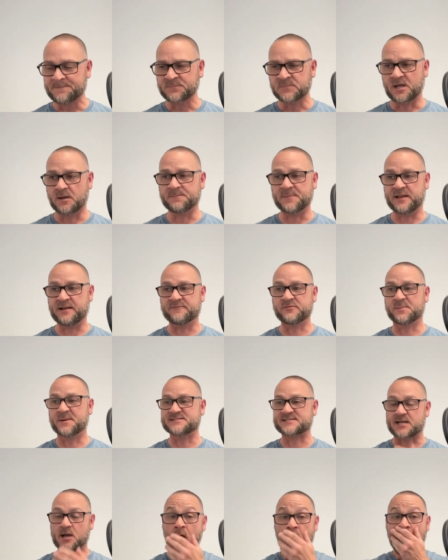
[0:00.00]
everybody's
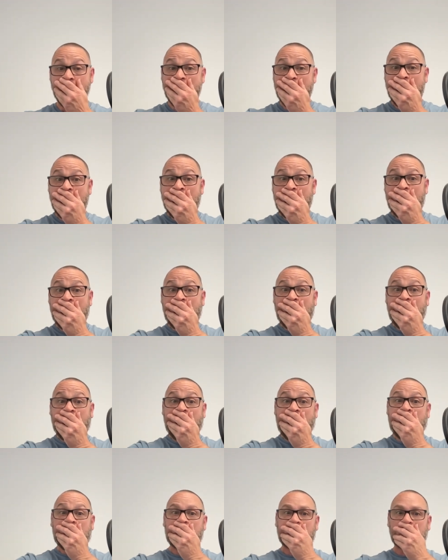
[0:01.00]
like,
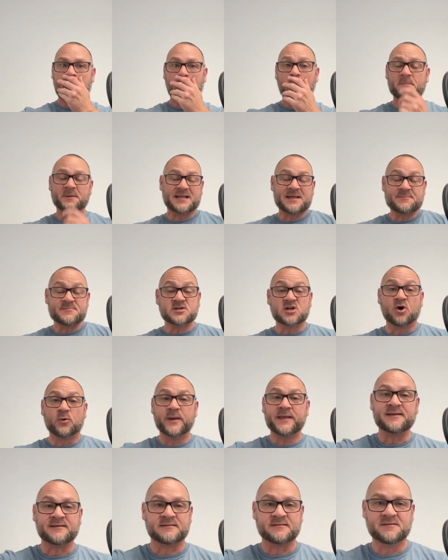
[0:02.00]
oh, oh, but let me go
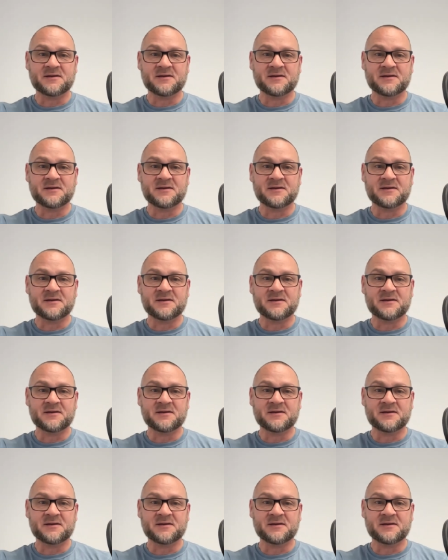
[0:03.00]
in.